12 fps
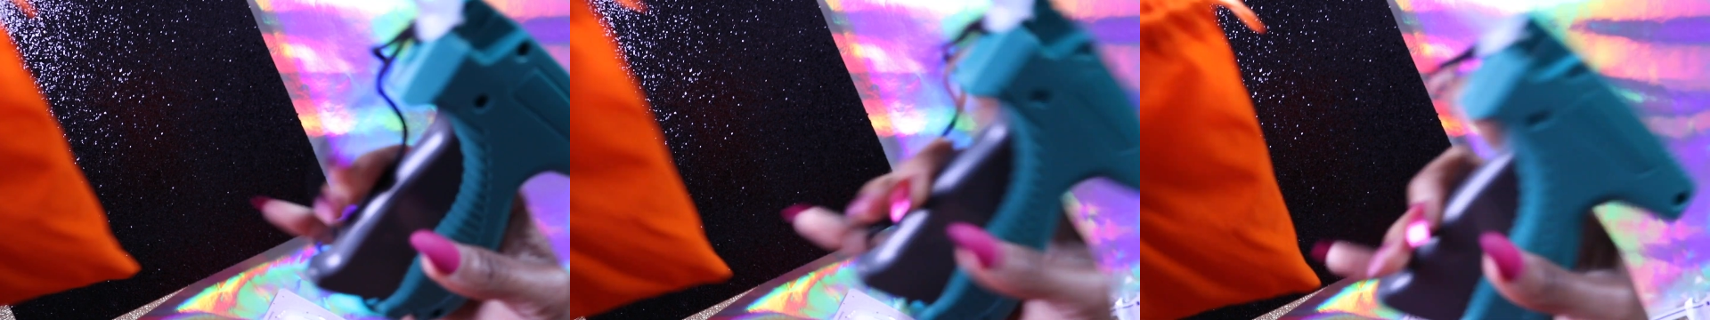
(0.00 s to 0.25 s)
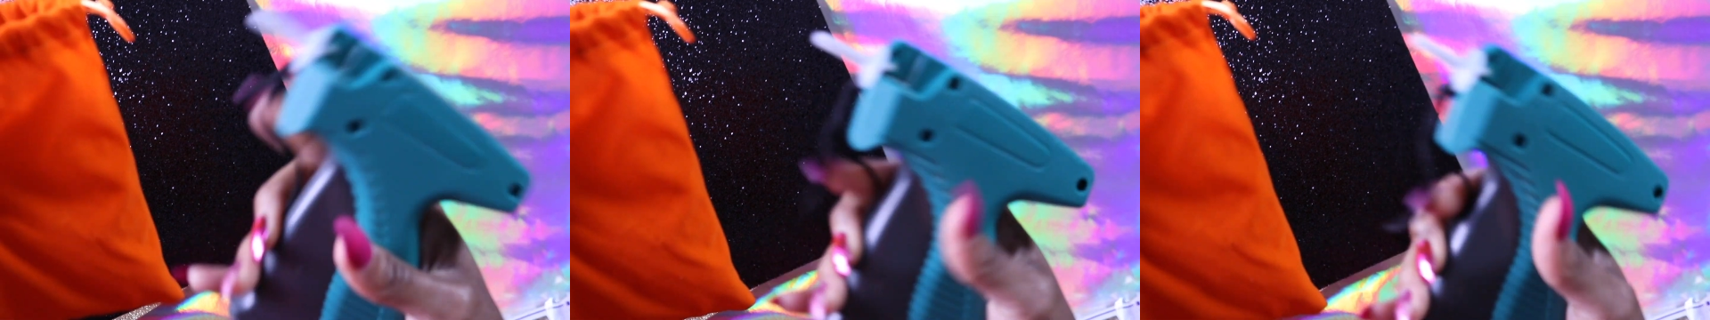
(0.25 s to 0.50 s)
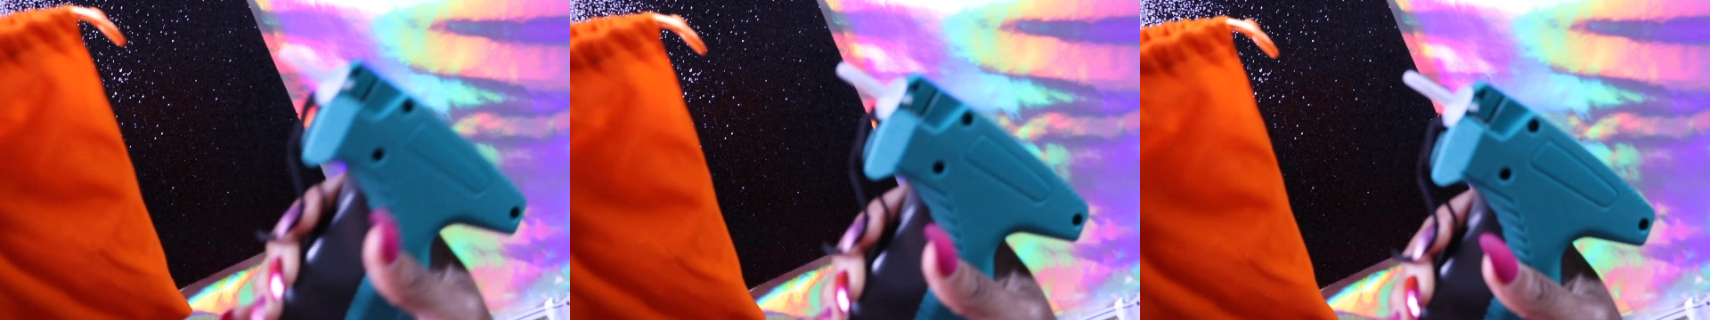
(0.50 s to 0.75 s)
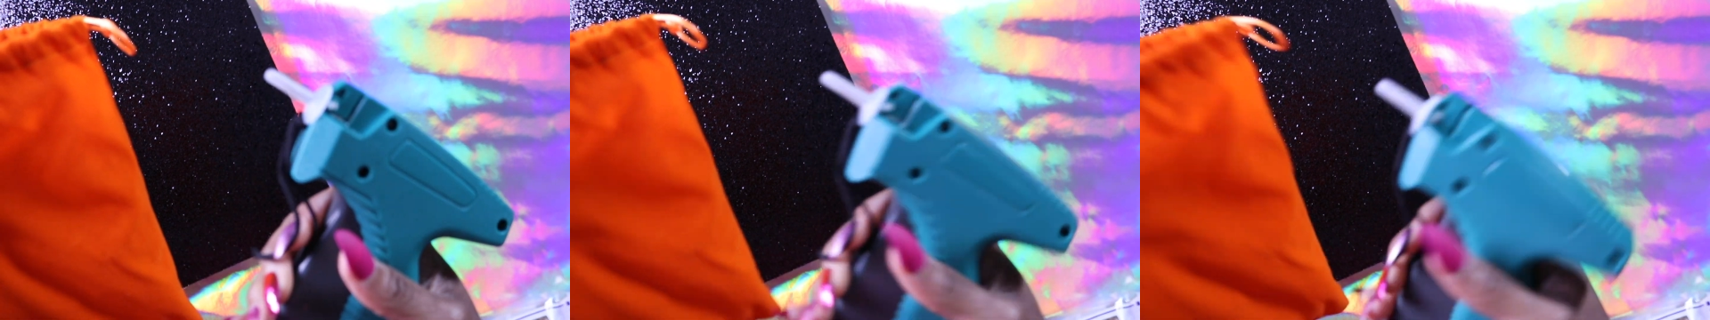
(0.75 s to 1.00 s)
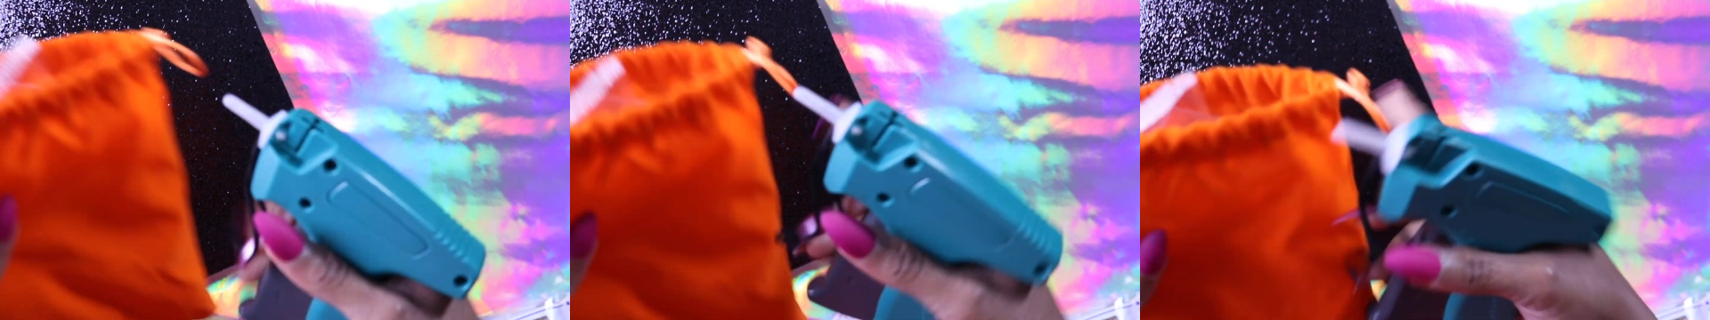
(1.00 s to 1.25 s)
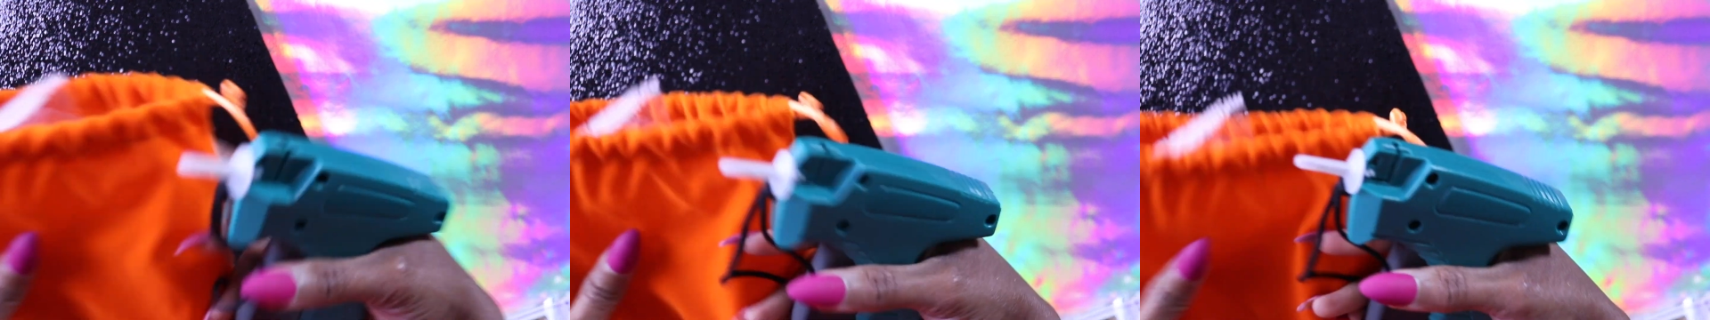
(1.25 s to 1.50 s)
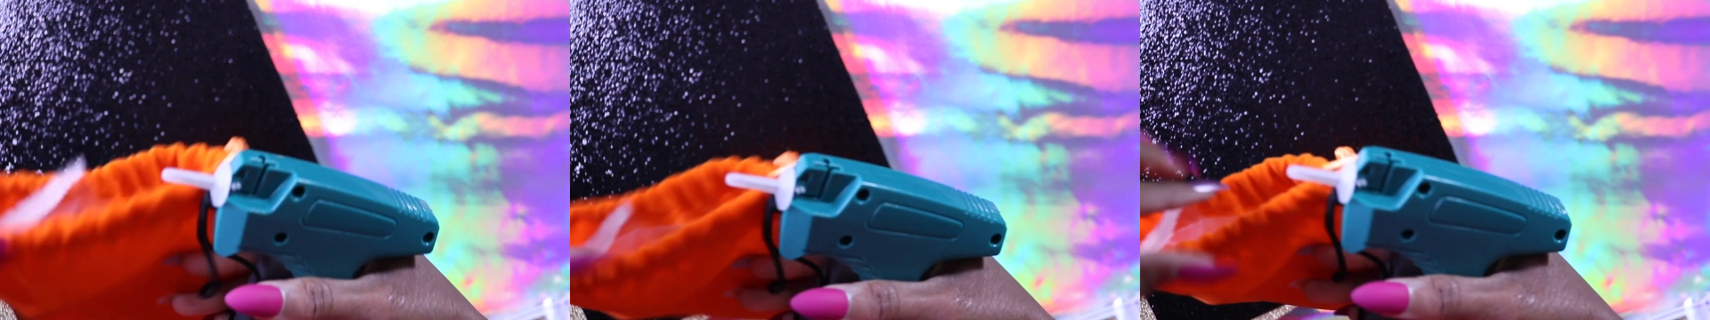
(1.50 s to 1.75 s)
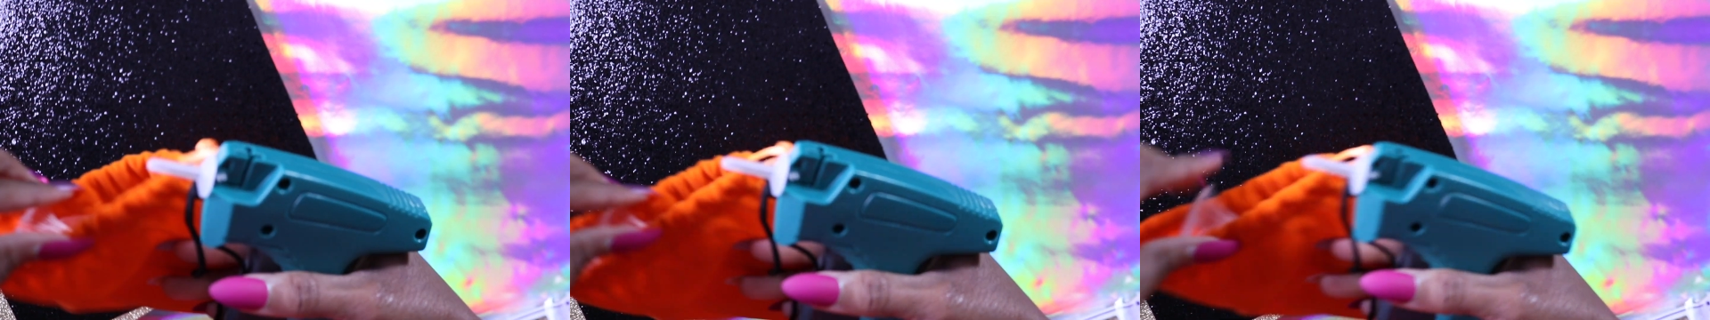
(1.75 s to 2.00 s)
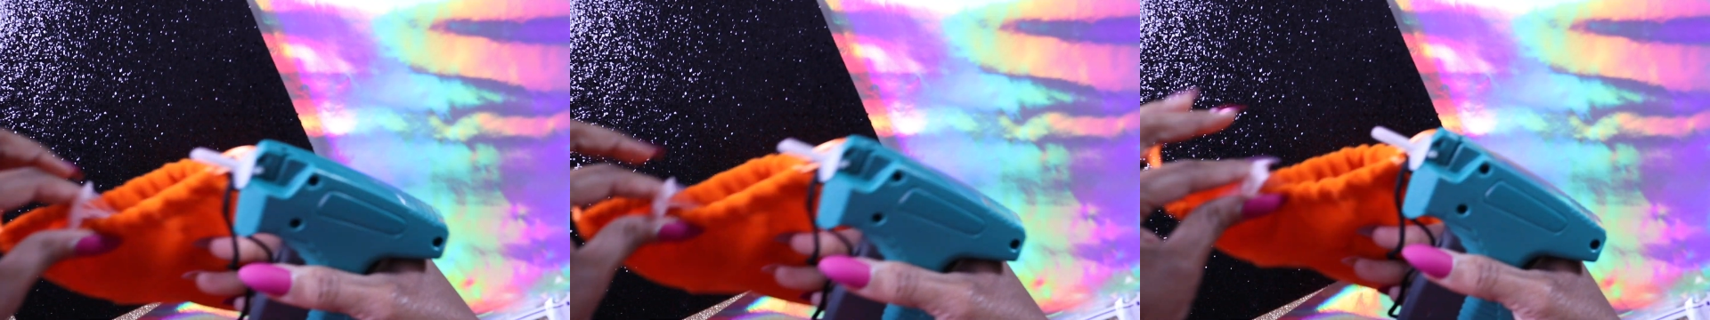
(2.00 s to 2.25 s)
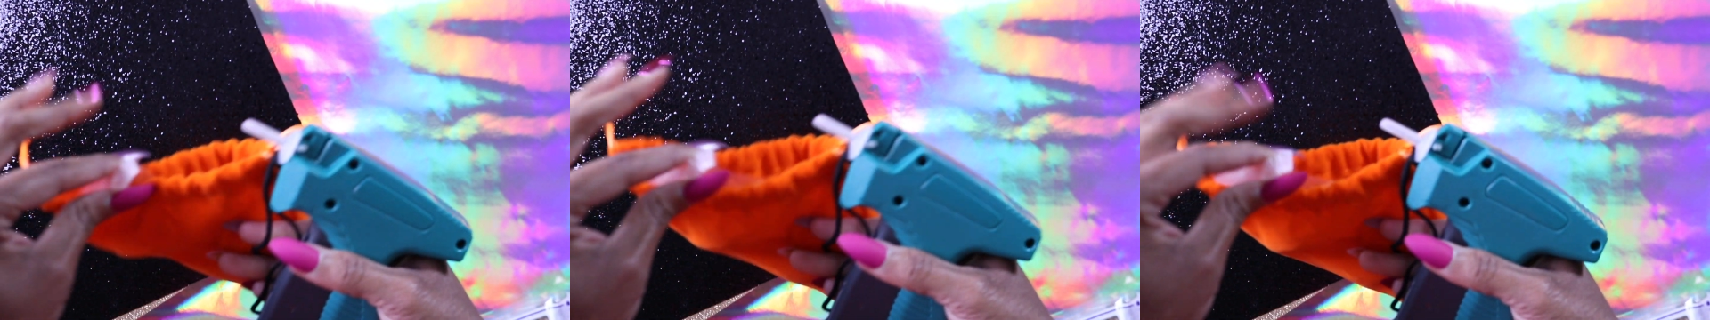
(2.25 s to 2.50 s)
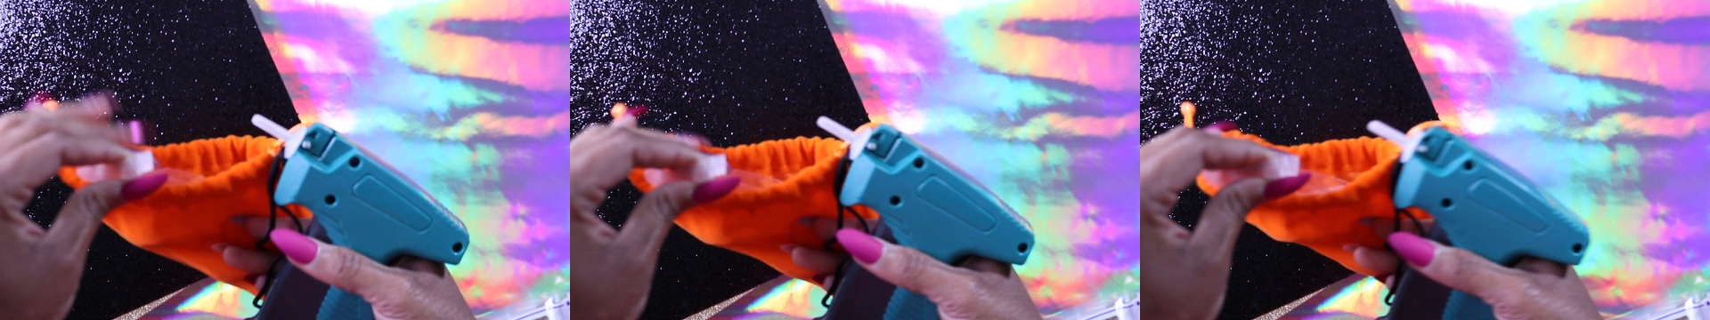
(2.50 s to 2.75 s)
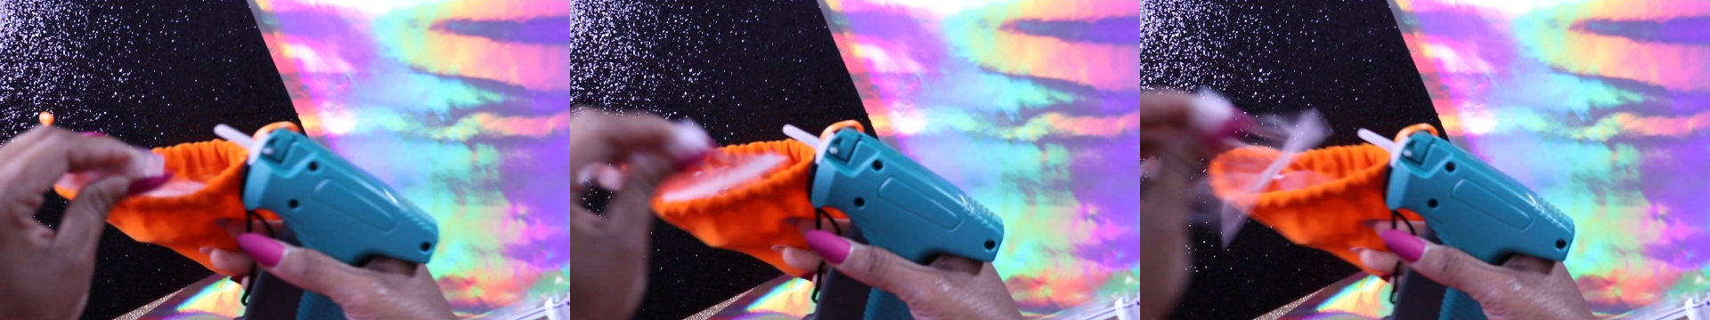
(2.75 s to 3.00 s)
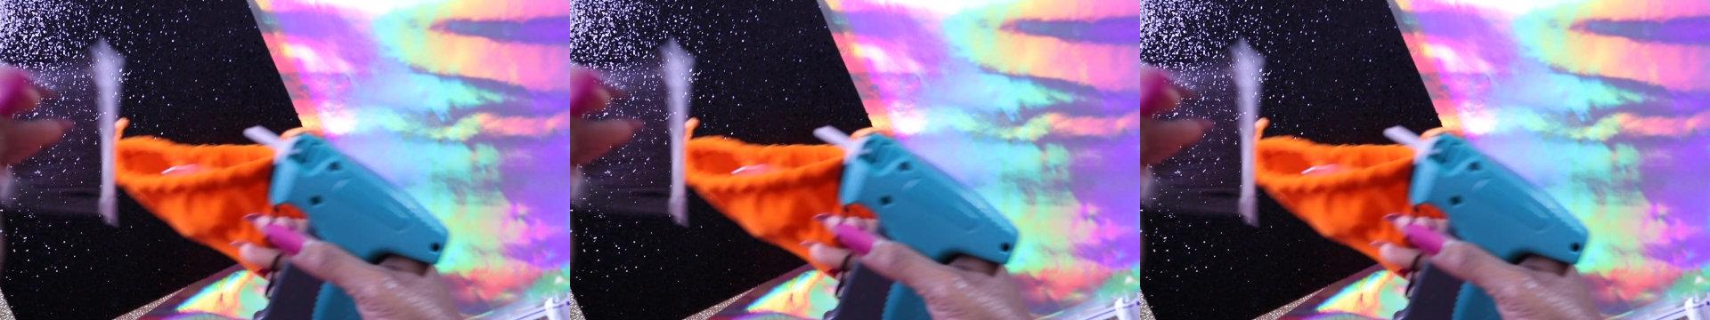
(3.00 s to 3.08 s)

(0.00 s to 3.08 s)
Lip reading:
No face is visible, so there are no lips to read.